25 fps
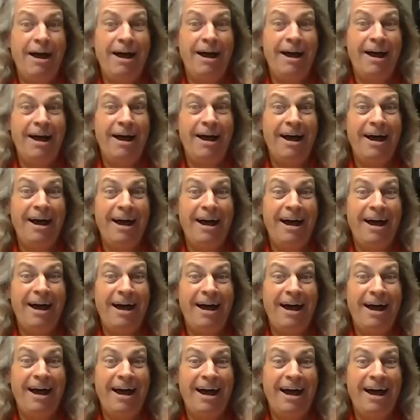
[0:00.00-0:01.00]

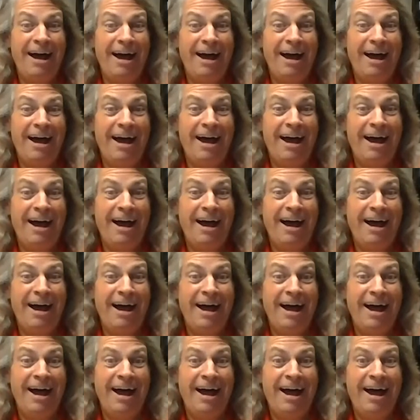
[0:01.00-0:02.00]

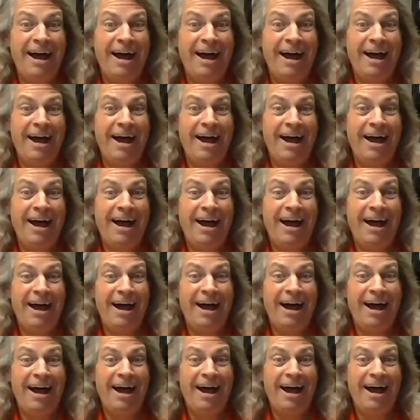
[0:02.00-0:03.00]

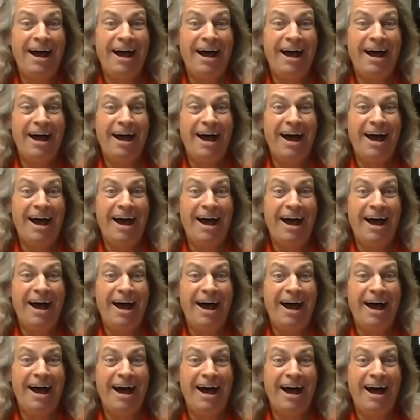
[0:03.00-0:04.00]

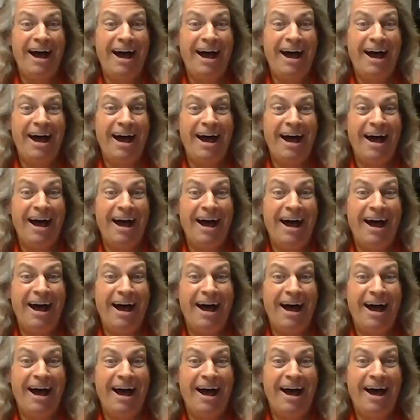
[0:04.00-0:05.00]

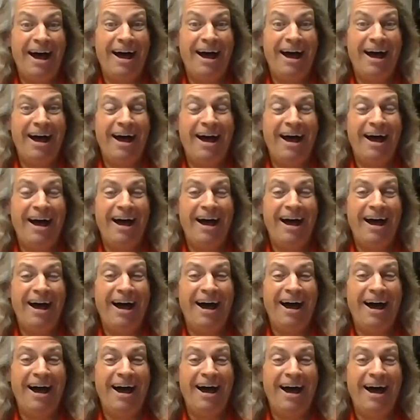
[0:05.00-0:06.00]

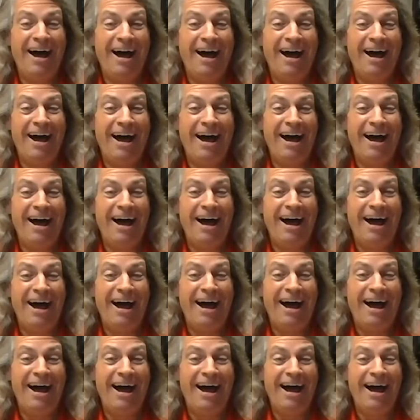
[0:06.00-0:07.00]

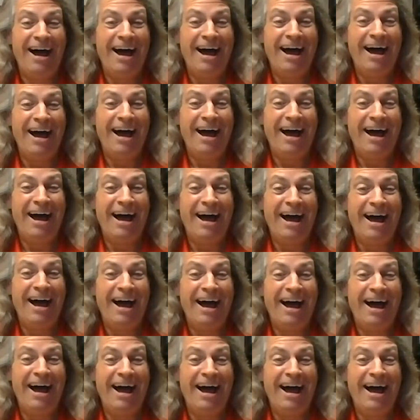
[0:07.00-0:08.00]
(silent)